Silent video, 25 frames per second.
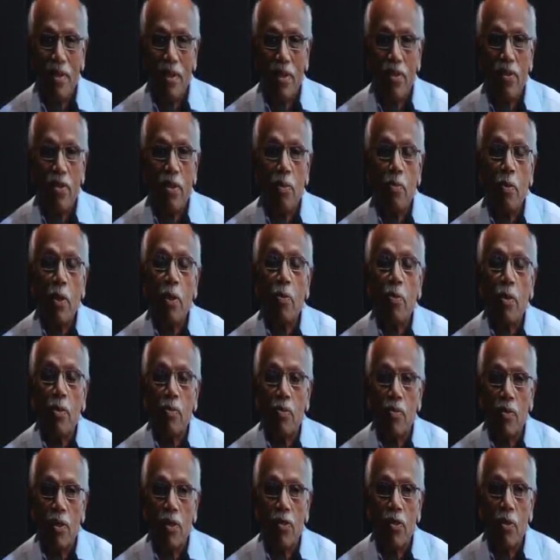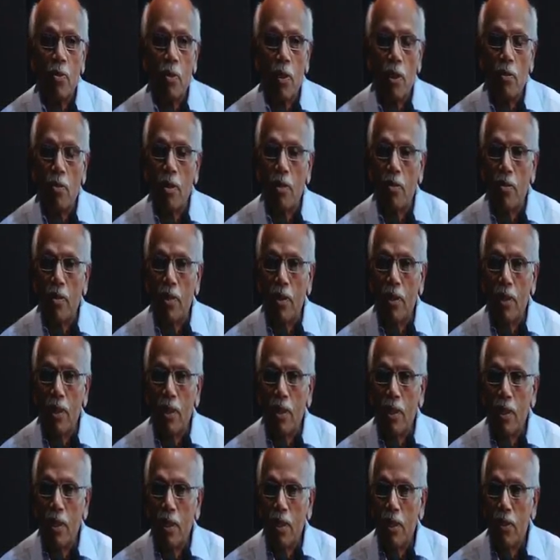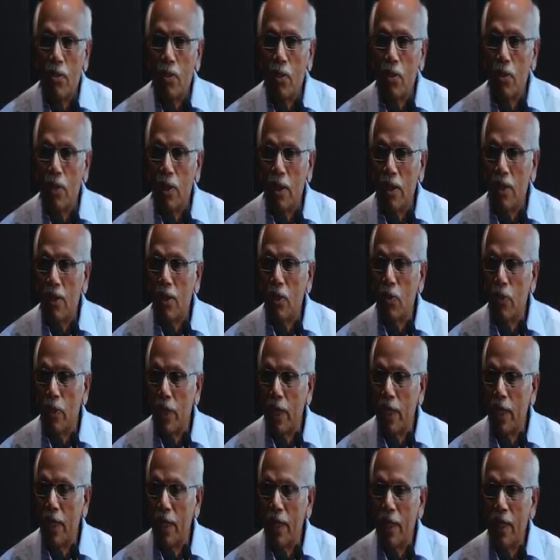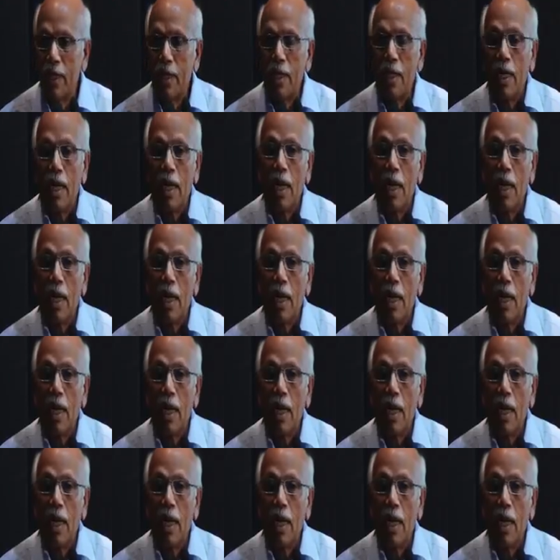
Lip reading: This is the problem. This is the problem. So this is where